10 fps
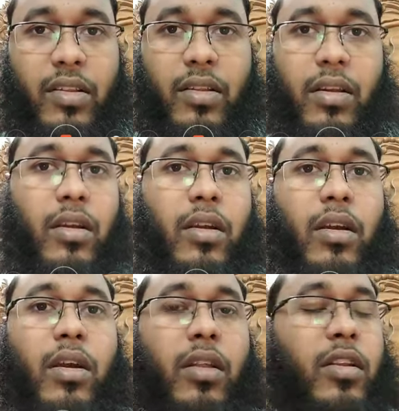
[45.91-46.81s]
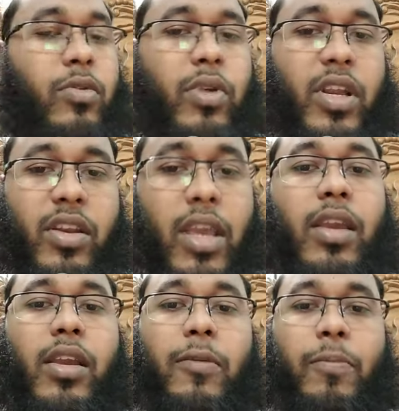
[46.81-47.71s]
that we are taking.
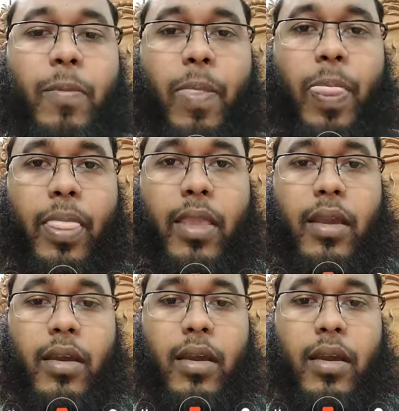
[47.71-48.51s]
And